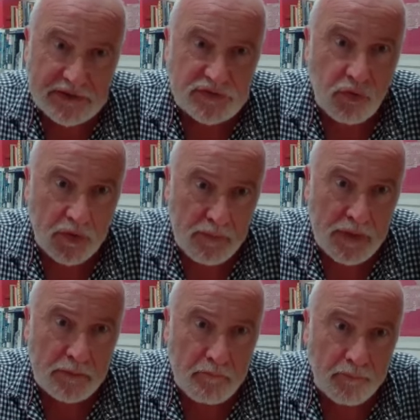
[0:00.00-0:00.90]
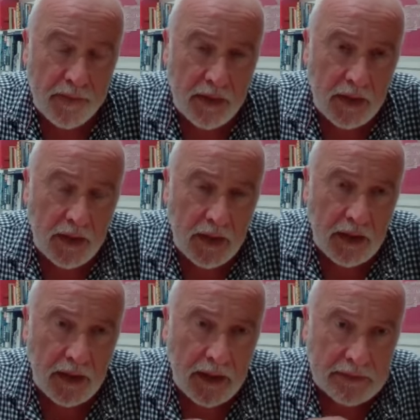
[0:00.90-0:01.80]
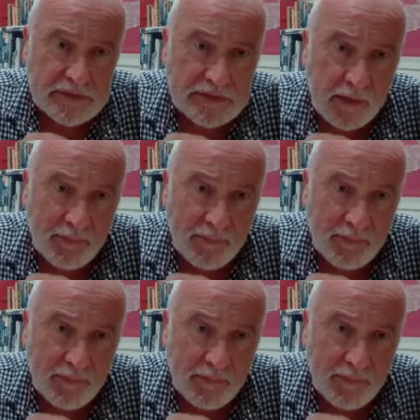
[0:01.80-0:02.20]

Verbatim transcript: in enjoyment. And,